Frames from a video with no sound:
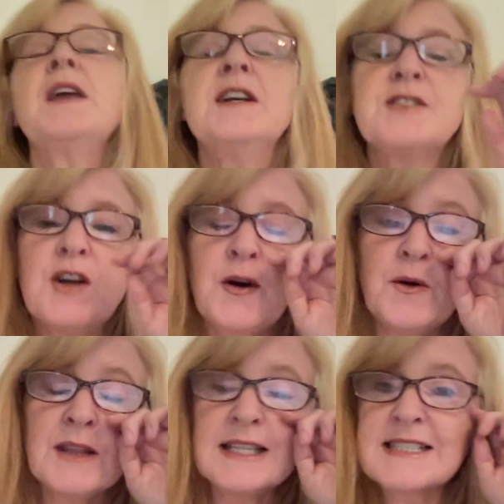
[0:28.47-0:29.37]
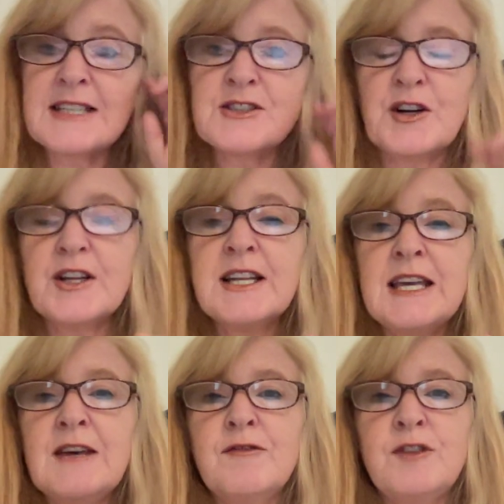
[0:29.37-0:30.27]
So let's get started.
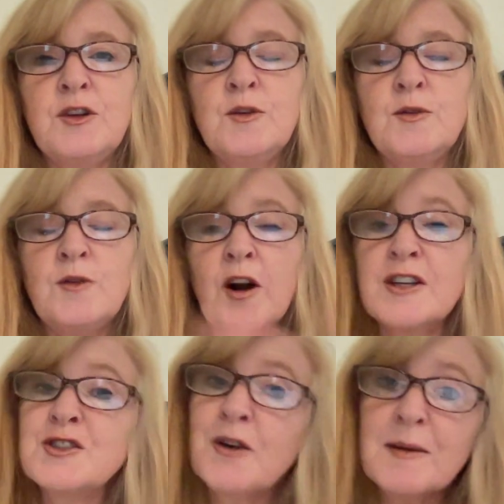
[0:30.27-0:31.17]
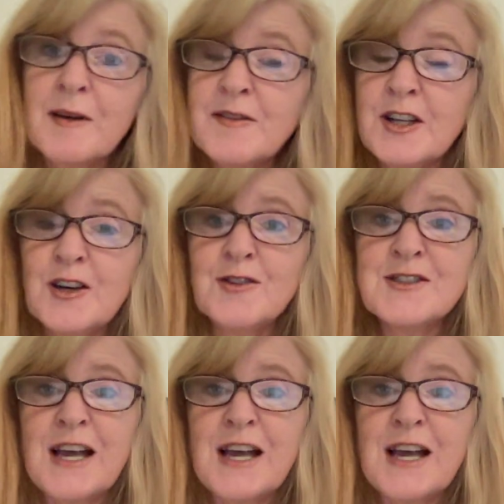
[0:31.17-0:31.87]
If you are enjoying my videos,